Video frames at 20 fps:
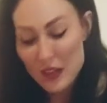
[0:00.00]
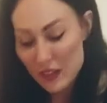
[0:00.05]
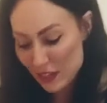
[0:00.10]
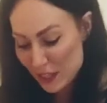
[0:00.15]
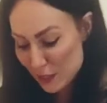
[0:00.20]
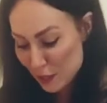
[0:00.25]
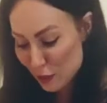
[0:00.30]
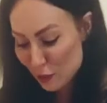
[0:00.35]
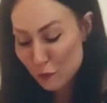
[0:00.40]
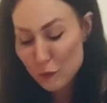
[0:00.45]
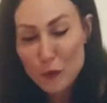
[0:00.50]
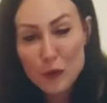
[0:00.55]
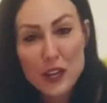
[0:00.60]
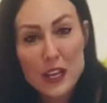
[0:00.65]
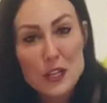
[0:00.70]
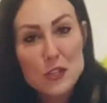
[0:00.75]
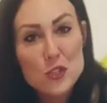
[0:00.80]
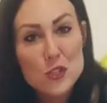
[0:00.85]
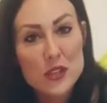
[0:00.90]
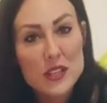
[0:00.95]
This is
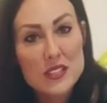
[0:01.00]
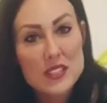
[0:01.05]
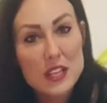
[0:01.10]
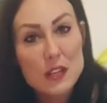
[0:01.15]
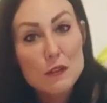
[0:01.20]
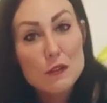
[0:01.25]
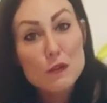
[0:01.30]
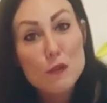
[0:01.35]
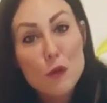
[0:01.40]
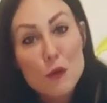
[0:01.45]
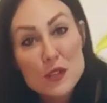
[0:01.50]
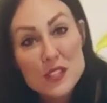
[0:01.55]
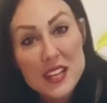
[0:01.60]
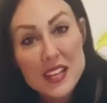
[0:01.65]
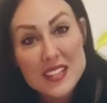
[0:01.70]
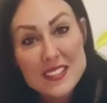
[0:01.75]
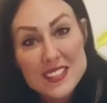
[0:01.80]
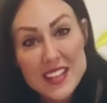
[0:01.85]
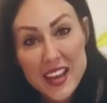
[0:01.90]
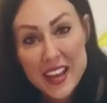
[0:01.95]
14 tricks in
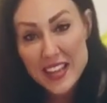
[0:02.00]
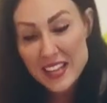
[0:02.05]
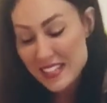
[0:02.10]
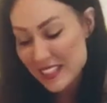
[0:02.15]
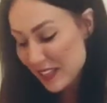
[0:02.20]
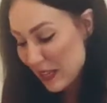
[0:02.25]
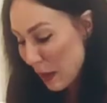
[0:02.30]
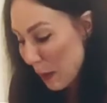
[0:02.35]
14 days.